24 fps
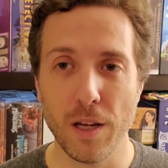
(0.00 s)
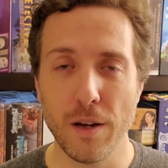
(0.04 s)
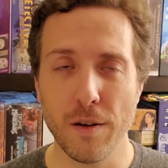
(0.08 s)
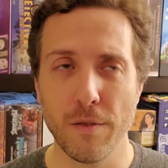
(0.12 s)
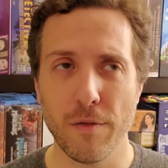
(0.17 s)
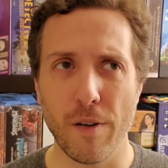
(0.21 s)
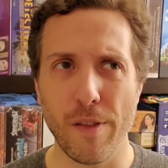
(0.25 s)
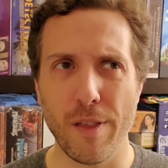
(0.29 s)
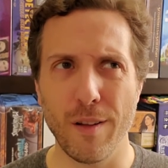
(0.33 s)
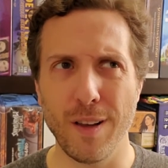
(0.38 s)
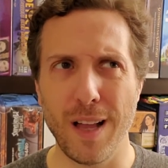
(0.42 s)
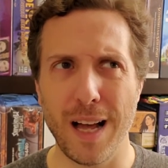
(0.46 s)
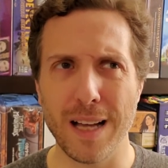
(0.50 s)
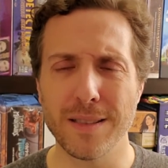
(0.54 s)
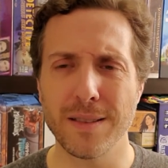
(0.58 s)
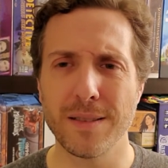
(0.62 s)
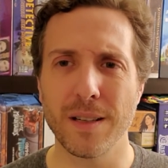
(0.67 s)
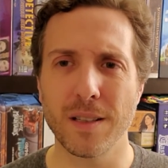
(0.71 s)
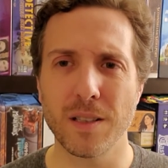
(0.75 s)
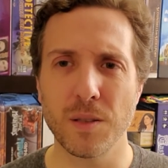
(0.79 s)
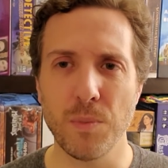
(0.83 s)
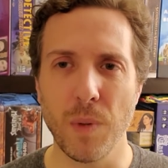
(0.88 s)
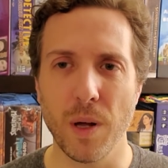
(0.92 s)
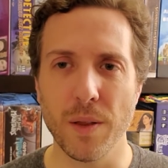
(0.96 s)
for the last
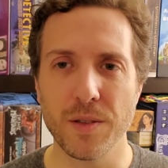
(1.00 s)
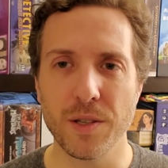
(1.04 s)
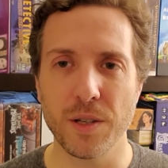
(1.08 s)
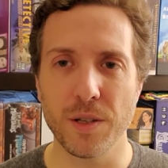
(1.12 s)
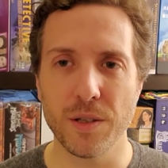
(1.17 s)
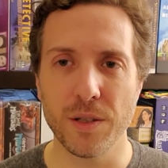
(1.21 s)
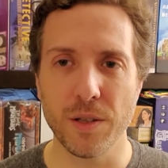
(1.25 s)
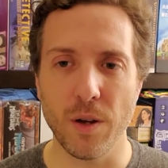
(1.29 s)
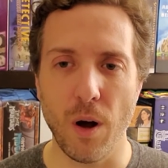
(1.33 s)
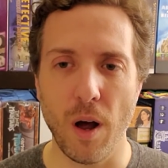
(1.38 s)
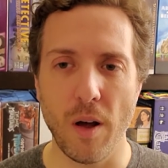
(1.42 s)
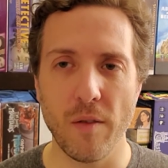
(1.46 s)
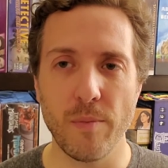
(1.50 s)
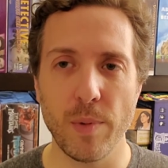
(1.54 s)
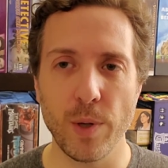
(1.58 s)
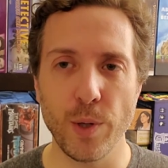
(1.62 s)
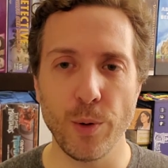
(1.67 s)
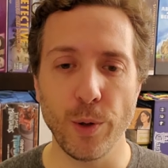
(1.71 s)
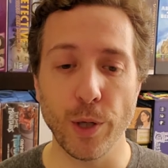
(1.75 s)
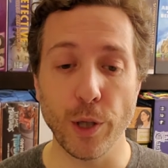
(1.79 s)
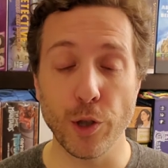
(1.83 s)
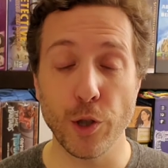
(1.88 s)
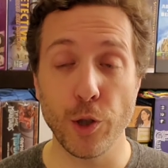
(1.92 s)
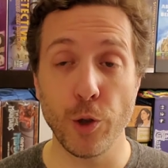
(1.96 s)
6 months or so. I've been
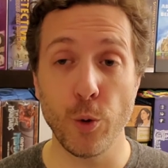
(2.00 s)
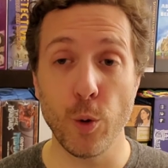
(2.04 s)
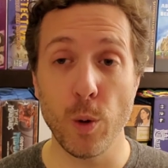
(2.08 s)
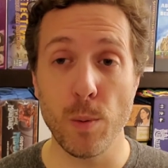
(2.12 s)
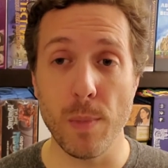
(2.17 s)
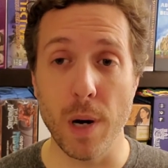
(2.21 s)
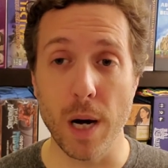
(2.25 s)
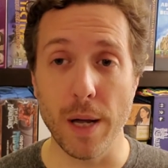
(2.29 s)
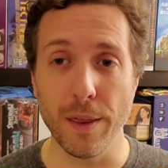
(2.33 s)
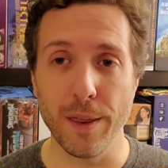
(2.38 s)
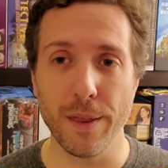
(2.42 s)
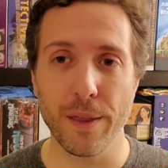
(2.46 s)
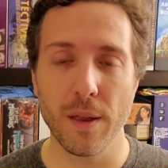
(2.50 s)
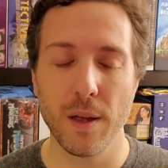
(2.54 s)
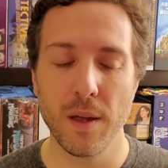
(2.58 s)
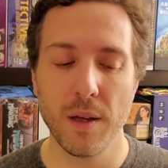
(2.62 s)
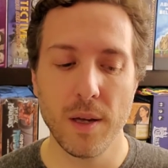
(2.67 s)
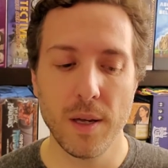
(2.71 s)
doing 2 a month.